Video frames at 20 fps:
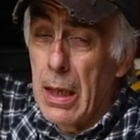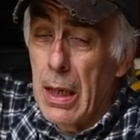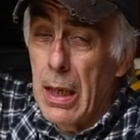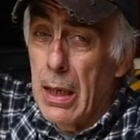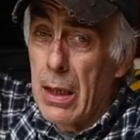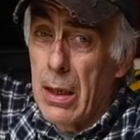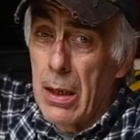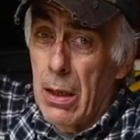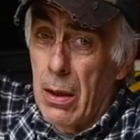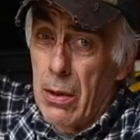
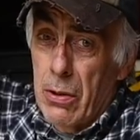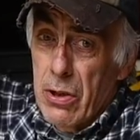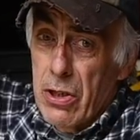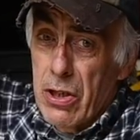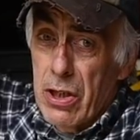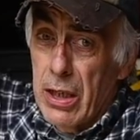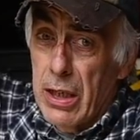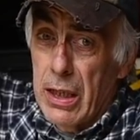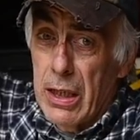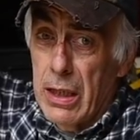Uh,
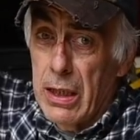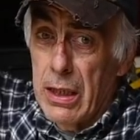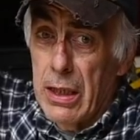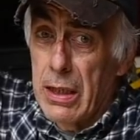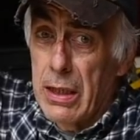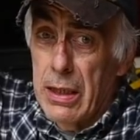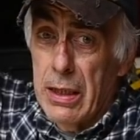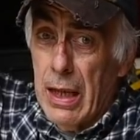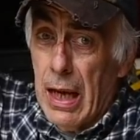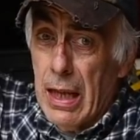honestly,
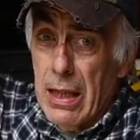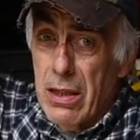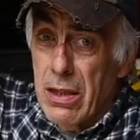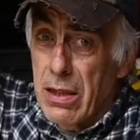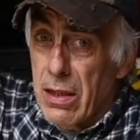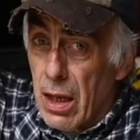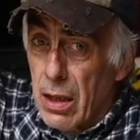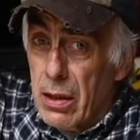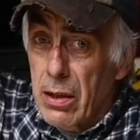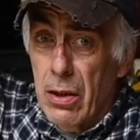that's
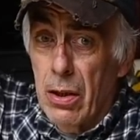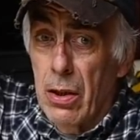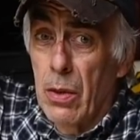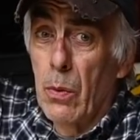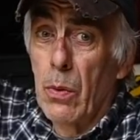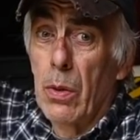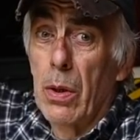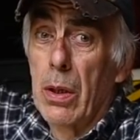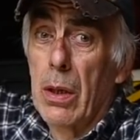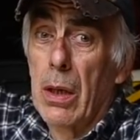not going to
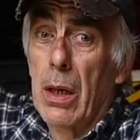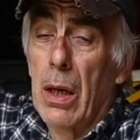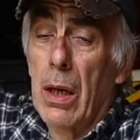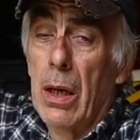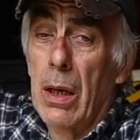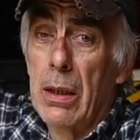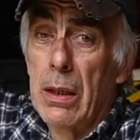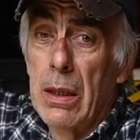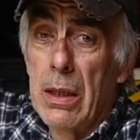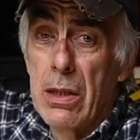work.
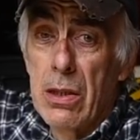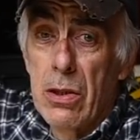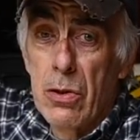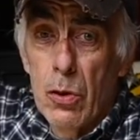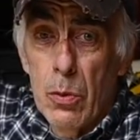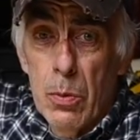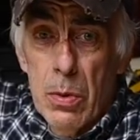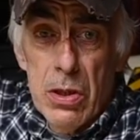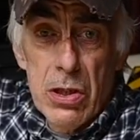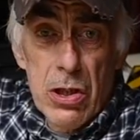Uh, it's
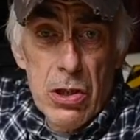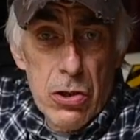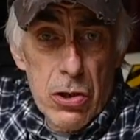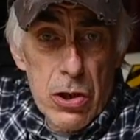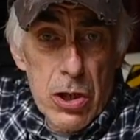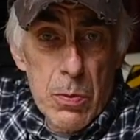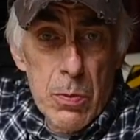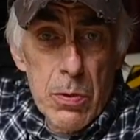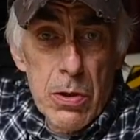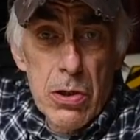too much
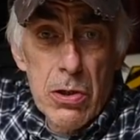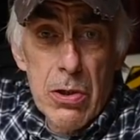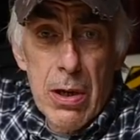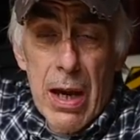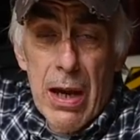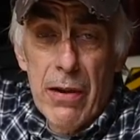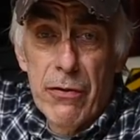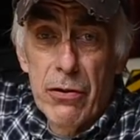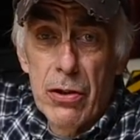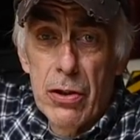adjustments you
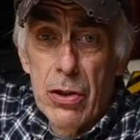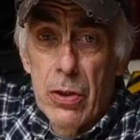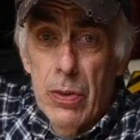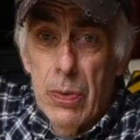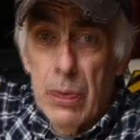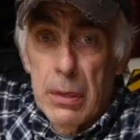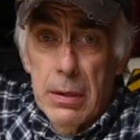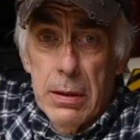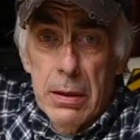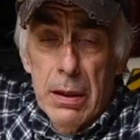have to
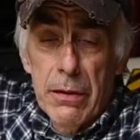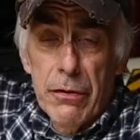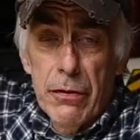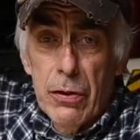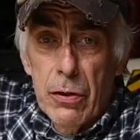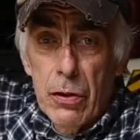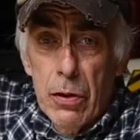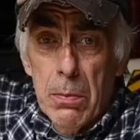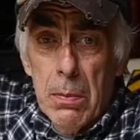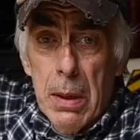do. If
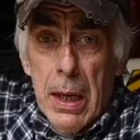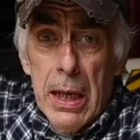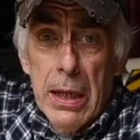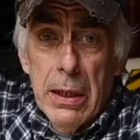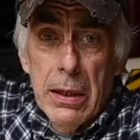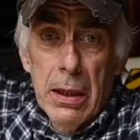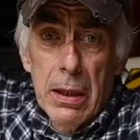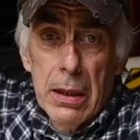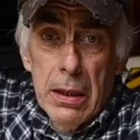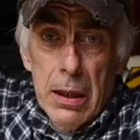you don't
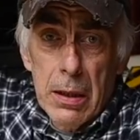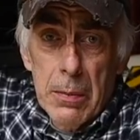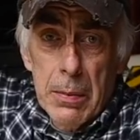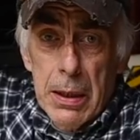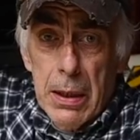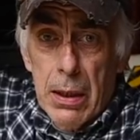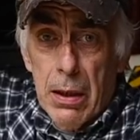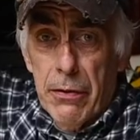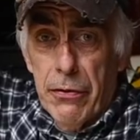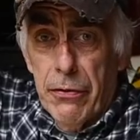mind a little
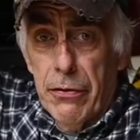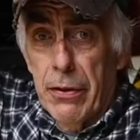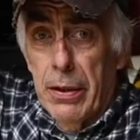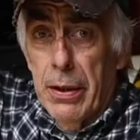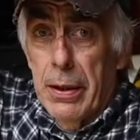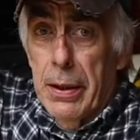bit of